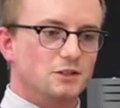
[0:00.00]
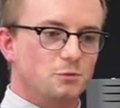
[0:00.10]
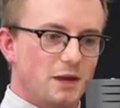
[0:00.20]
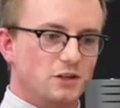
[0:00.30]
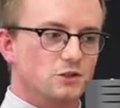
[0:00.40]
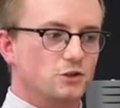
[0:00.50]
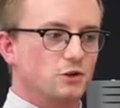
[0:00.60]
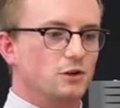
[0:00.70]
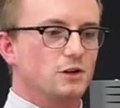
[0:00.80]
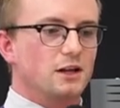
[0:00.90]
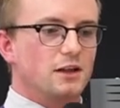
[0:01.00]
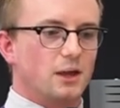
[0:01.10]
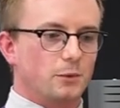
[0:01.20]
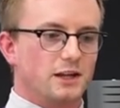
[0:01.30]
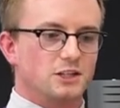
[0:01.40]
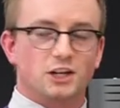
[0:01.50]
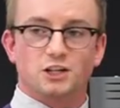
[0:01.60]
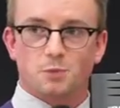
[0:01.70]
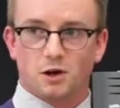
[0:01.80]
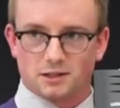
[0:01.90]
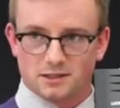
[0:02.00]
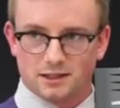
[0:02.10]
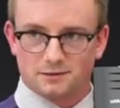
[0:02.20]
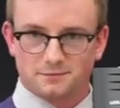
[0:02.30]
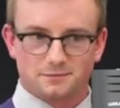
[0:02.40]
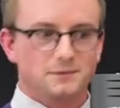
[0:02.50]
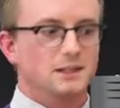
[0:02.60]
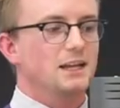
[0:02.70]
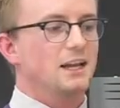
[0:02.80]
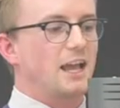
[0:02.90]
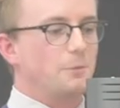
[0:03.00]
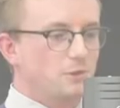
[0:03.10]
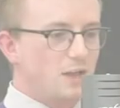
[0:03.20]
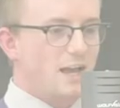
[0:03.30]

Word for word: to making sure that we can change policy. And with